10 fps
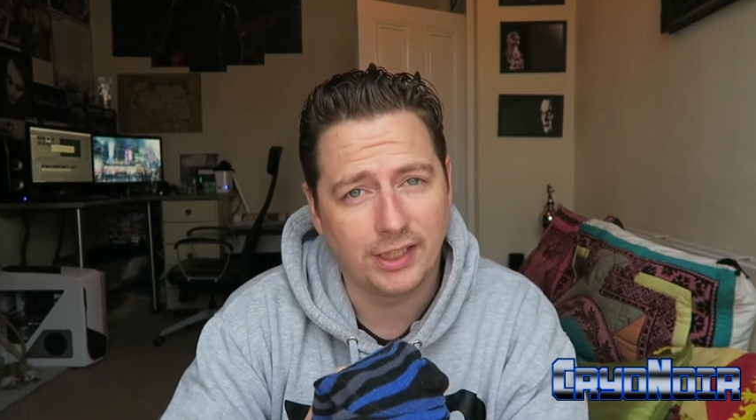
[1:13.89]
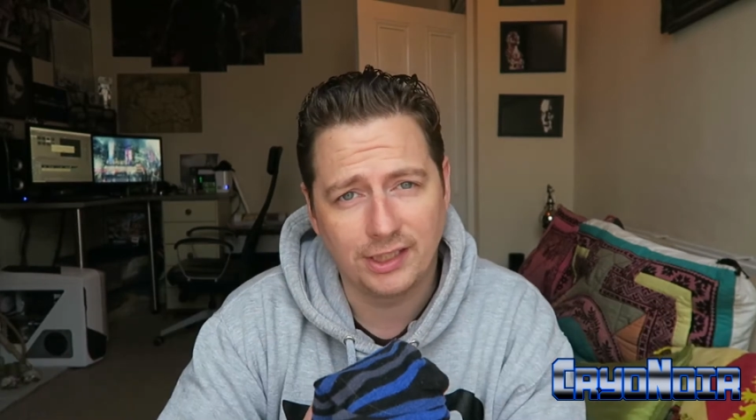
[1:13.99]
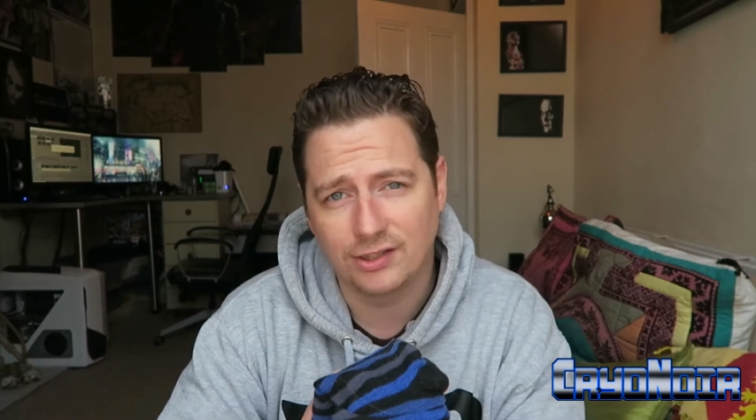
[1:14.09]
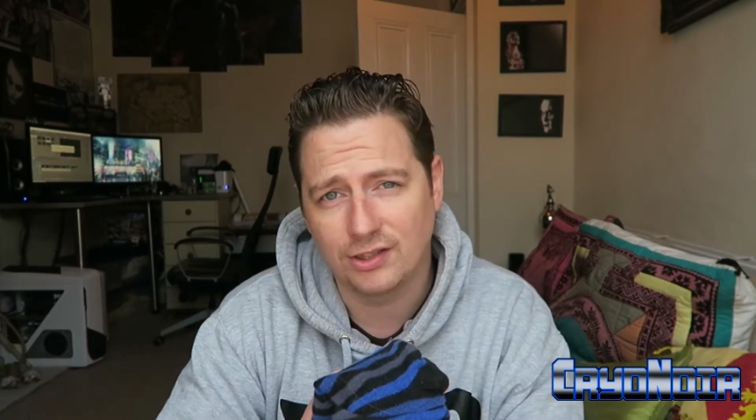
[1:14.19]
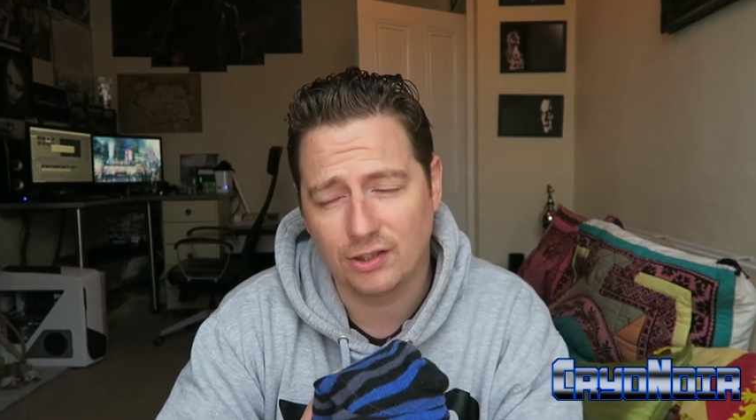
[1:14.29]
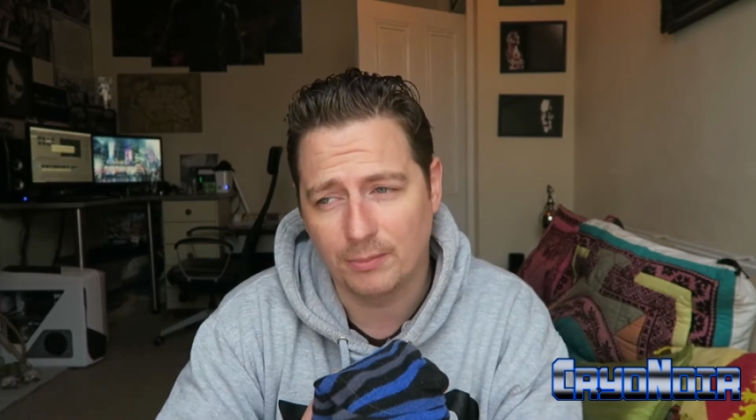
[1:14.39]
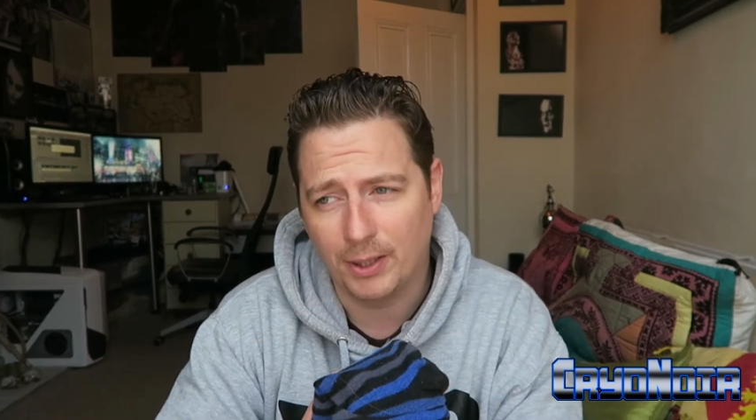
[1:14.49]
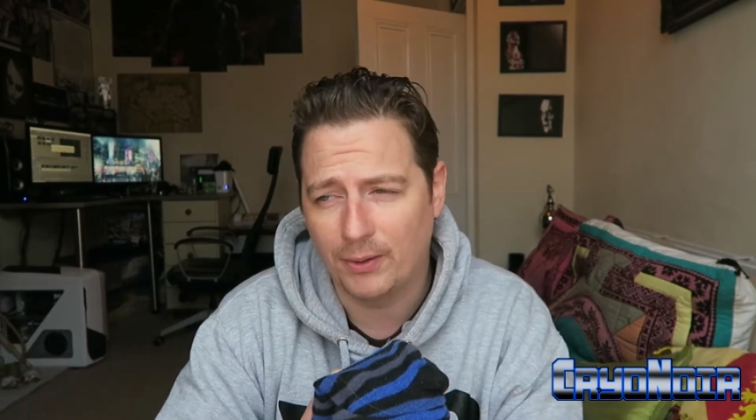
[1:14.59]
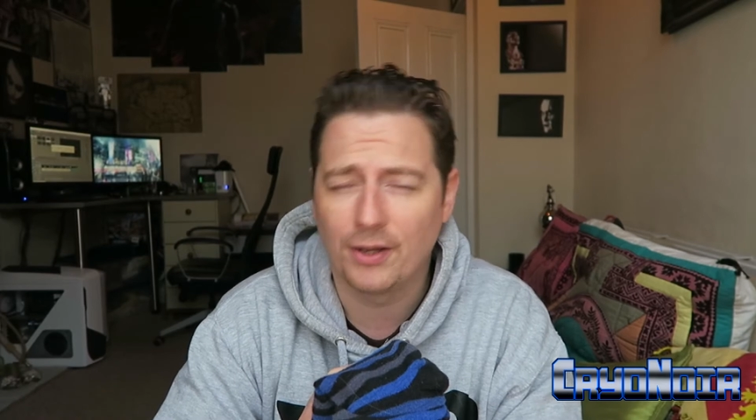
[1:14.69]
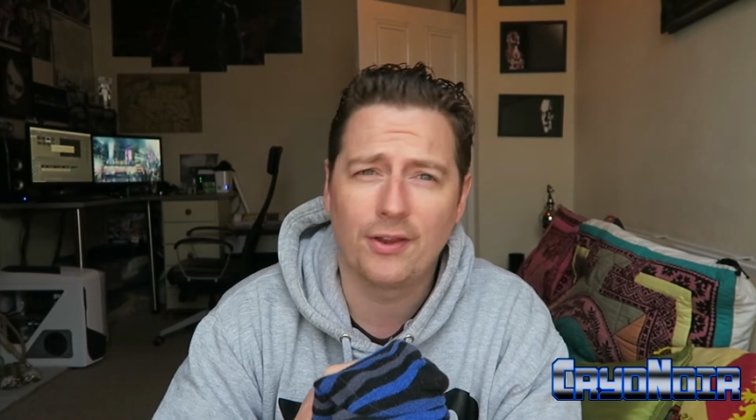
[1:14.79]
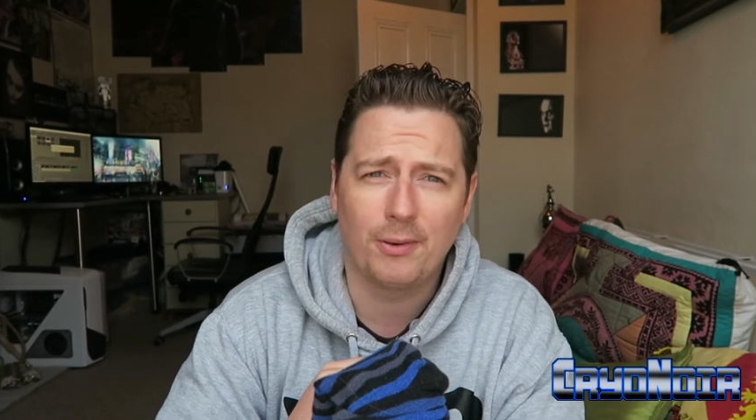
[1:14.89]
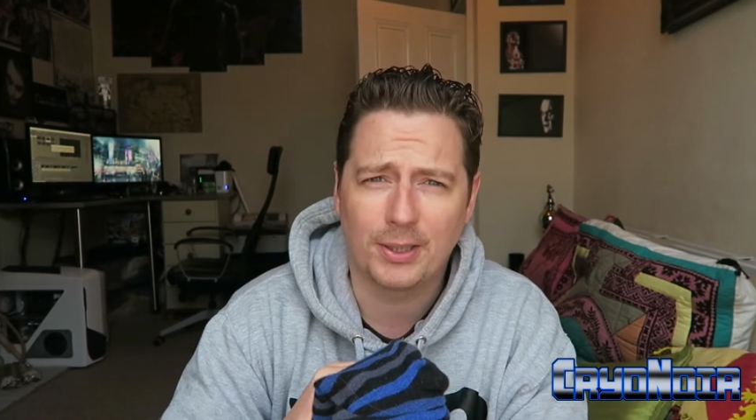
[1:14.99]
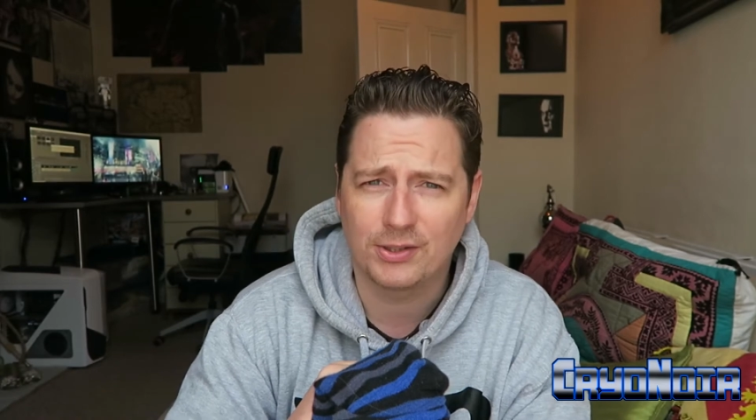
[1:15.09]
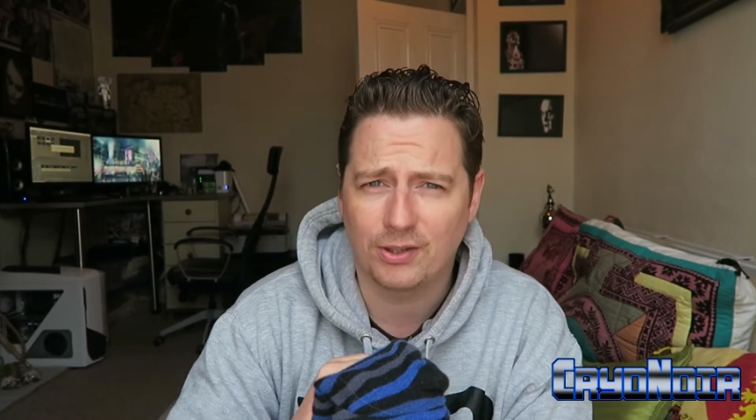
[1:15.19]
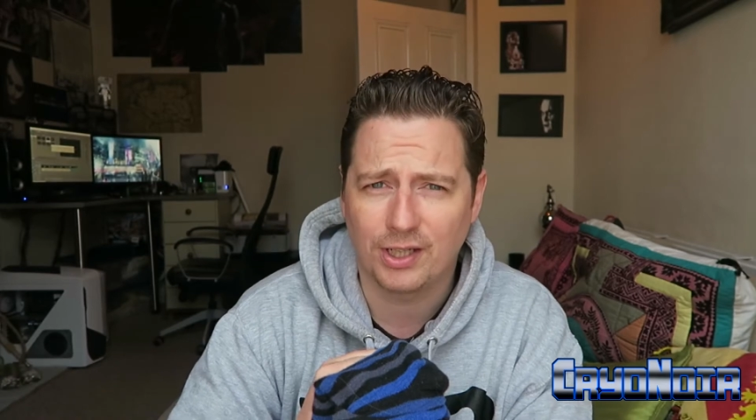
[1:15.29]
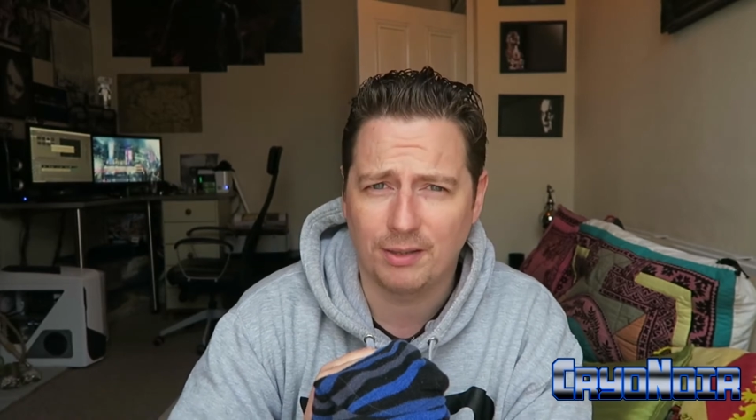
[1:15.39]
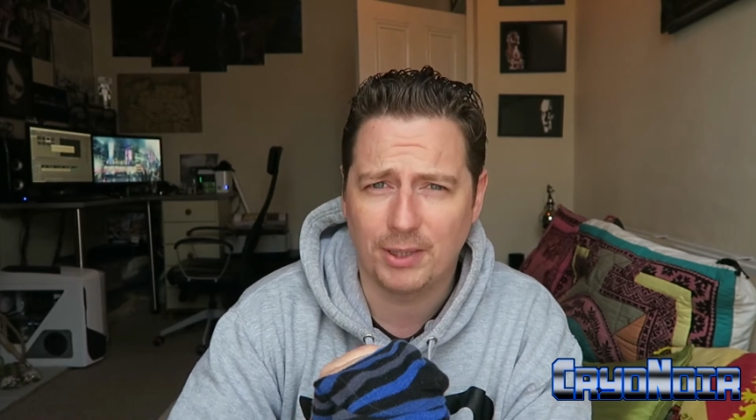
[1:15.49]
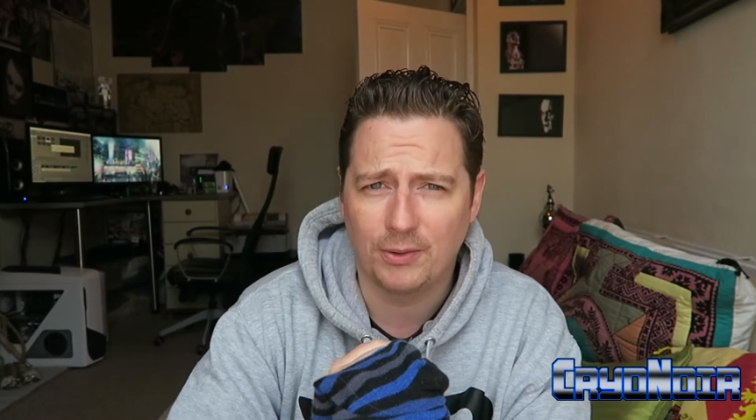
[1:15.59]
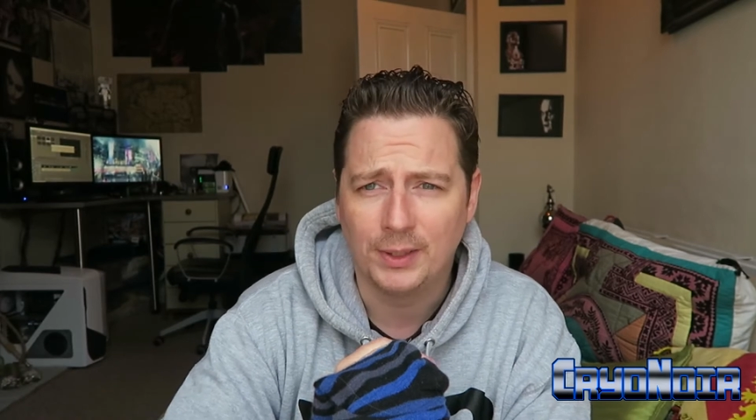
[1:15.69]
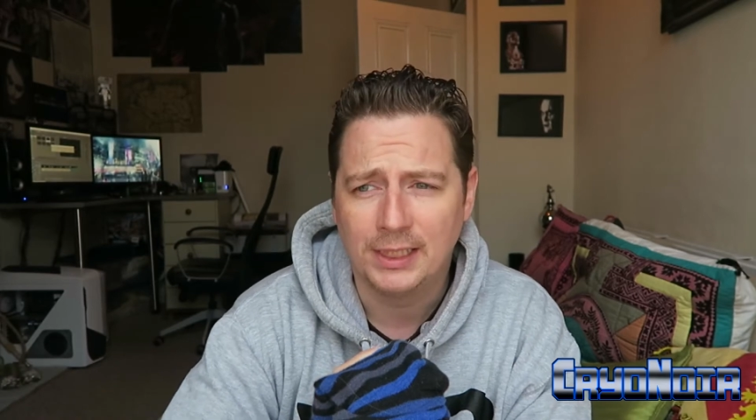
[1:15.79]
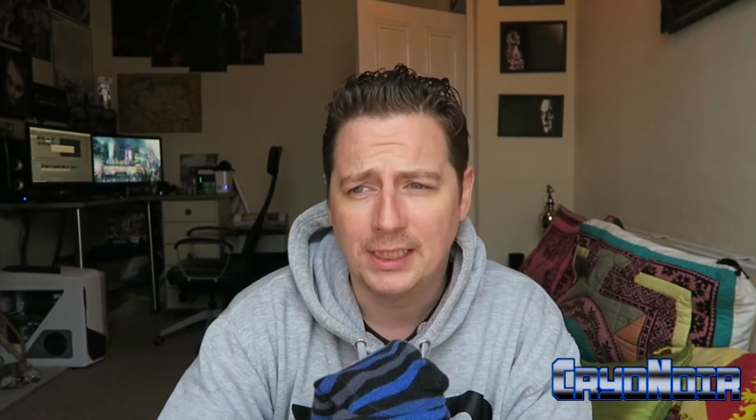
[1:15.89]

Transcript: really to talk about. I thought about talking about